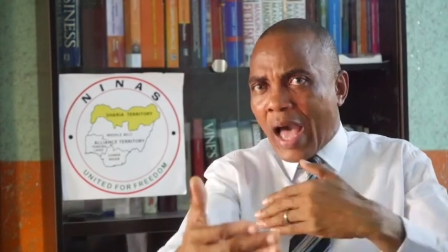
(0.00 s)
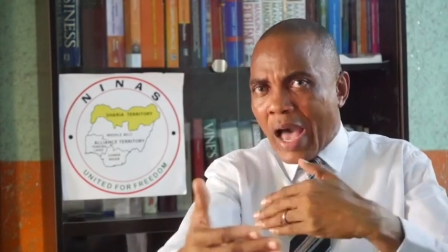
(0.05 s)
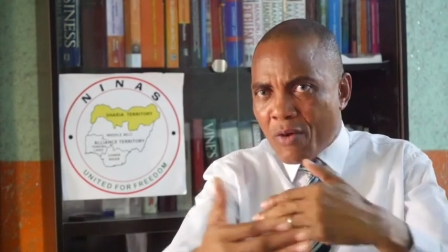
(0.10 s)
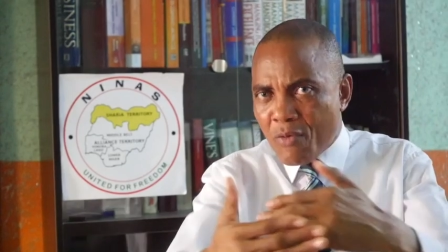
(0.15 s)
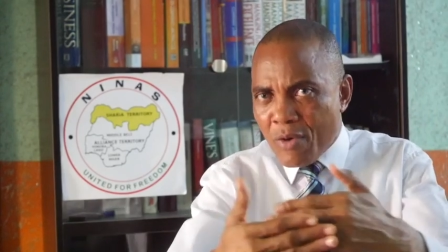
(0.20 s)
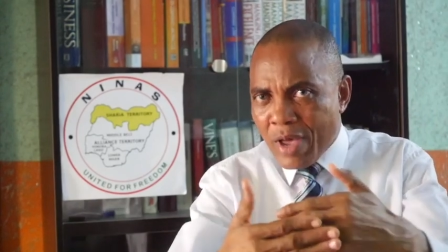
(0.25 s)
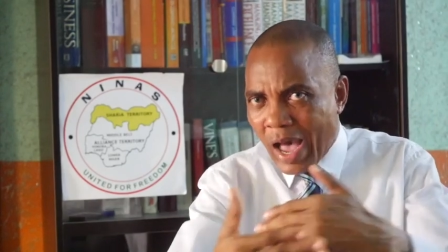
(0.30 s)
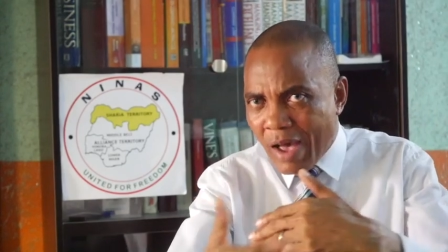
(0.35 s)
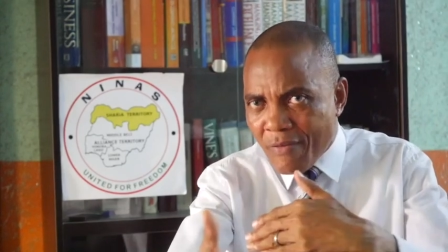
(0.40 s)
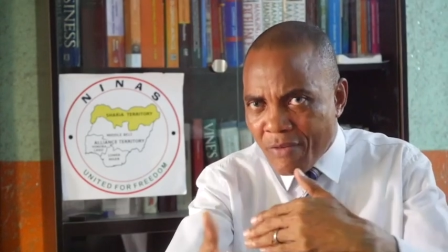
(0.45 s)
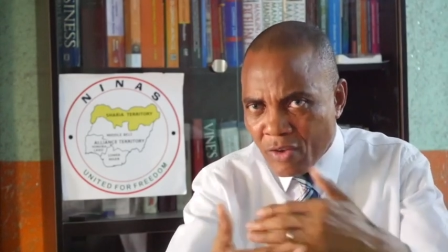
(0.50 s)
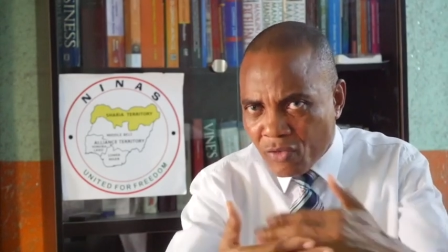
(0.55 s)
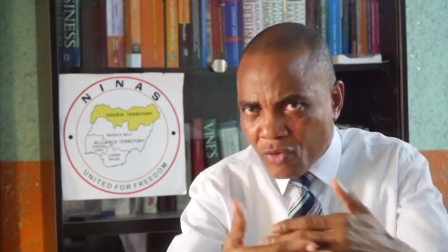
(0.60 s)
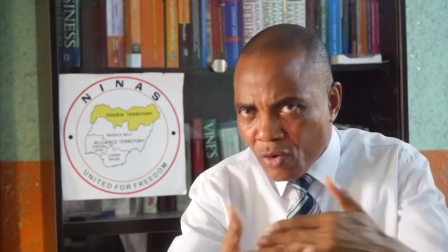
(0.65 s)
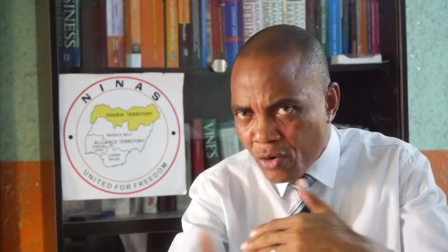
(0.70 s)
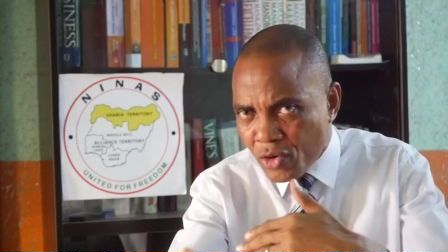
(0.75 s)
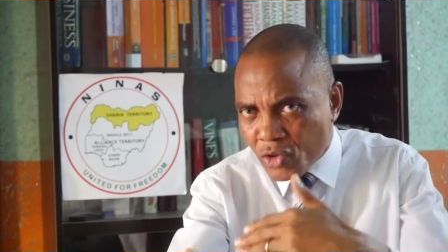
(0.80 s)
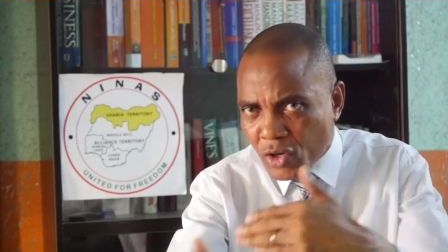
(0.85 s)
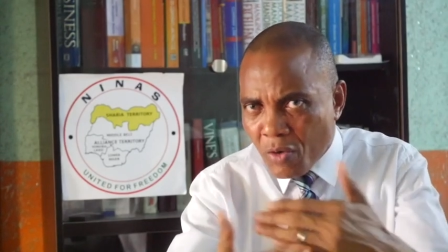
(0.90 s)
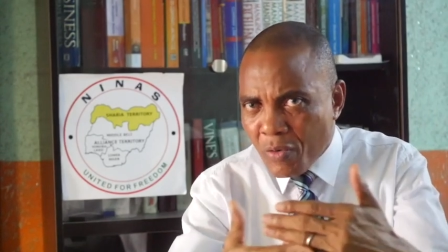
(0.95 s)
and we have a
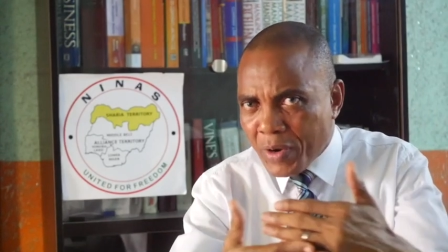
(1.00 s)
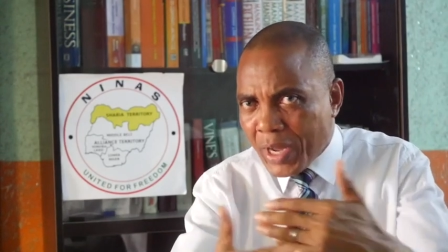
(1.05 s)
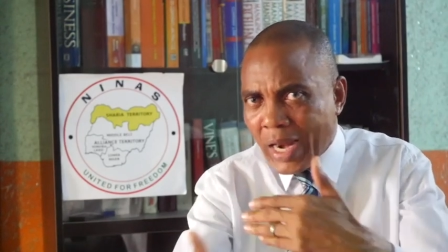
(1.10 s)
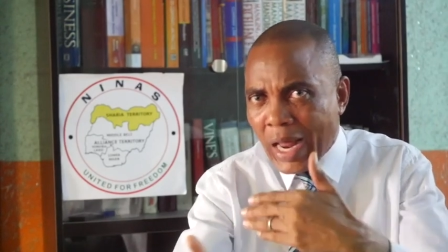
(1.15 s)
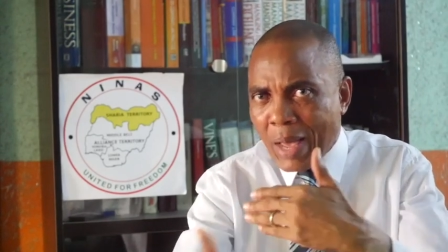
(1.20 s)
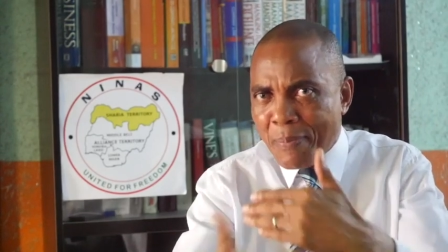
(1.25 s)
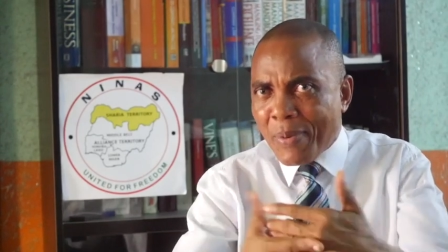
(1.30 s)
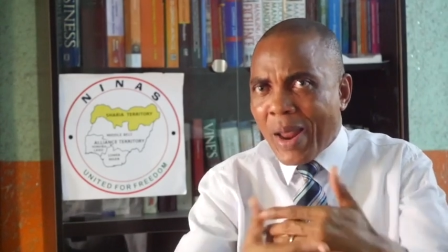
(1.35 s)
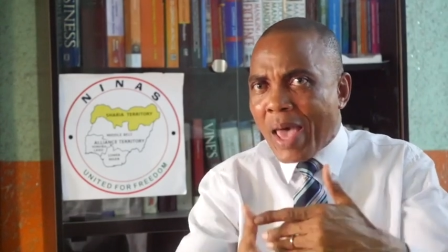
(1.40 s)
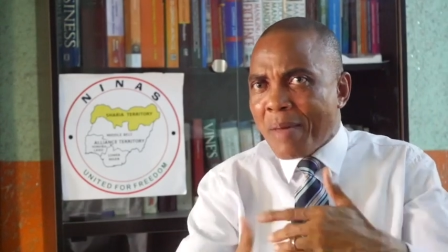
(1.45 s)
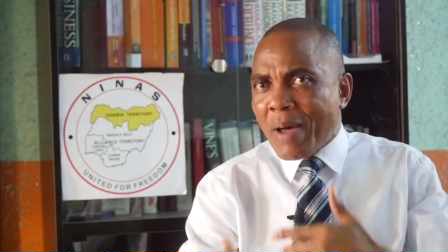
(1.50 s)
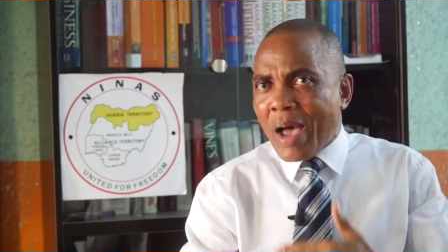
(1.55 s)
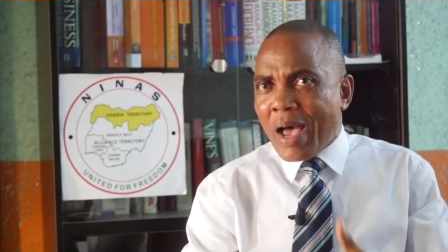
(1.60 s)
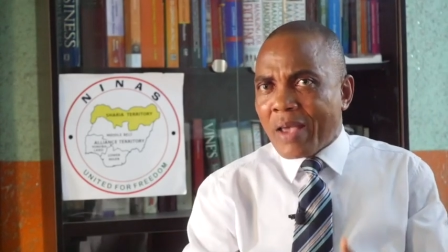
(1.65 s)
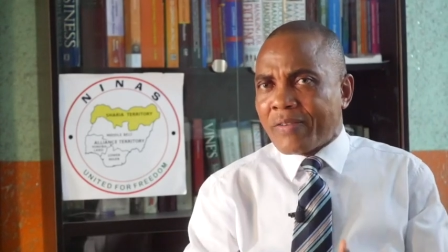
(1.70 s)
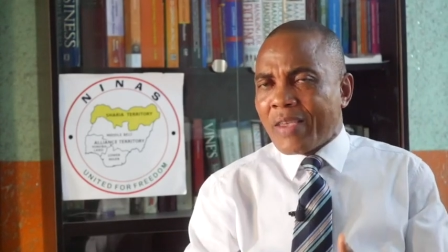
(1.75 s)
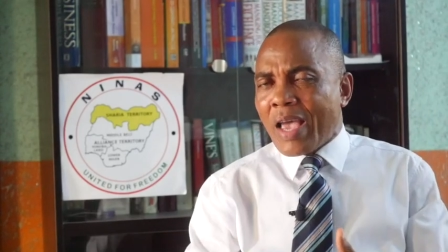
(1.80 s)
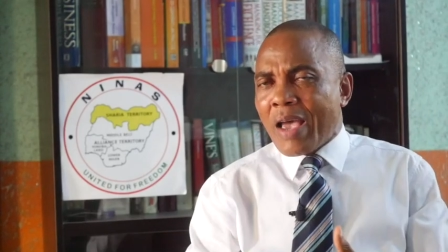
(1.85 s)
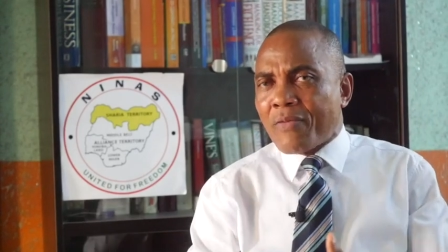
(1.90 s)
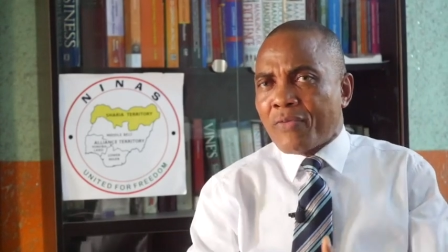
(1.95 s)
solution we can apply
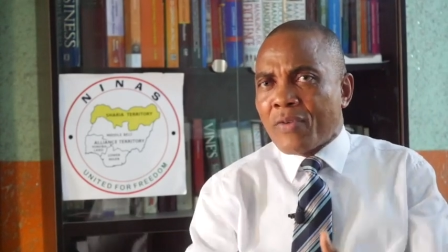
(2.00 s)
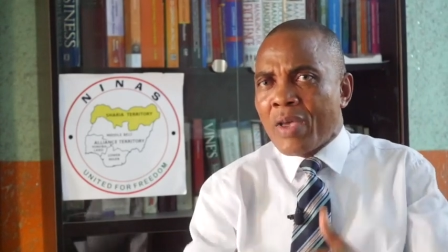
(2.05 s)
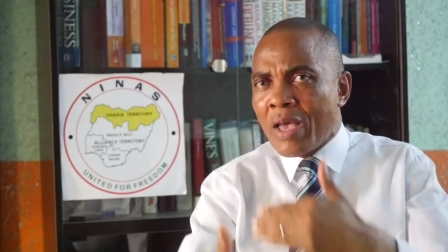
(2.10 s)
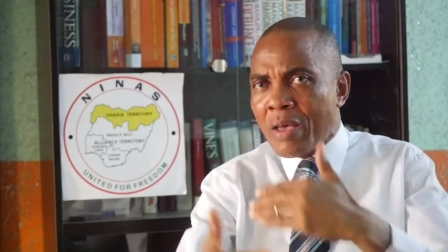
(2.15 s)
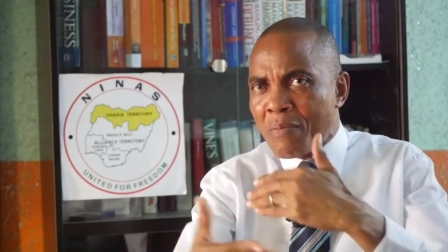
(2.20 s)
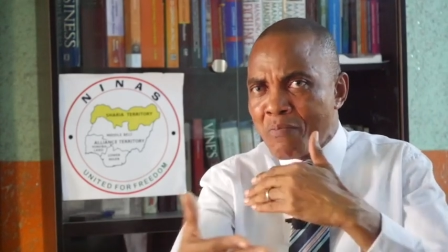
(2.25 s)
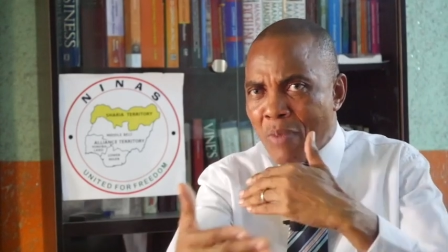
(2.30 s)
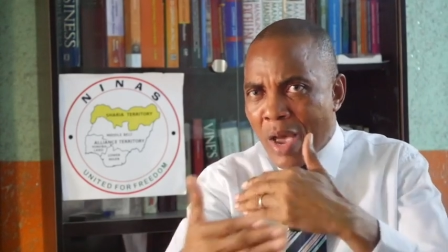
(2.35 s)
by ourselves